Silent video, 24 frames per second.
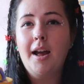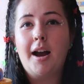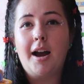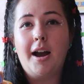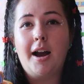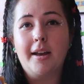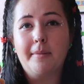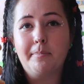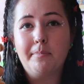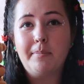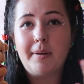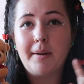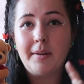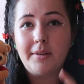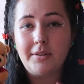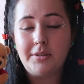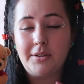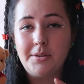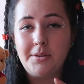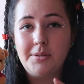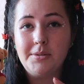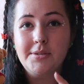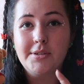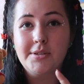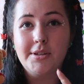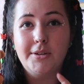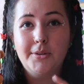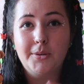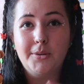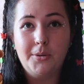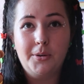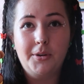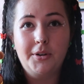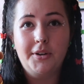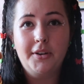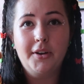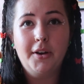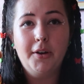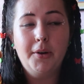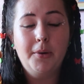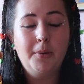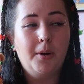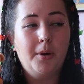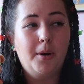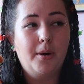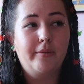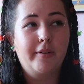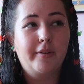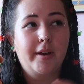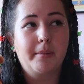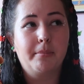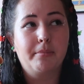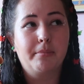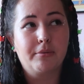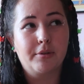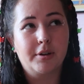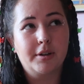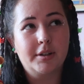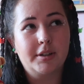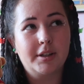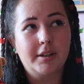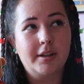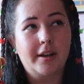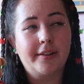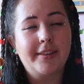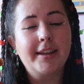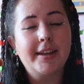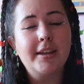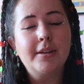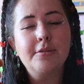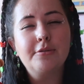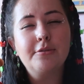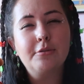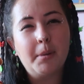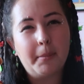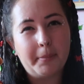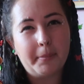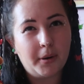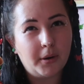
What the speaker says: I used an audio of a I think it was from a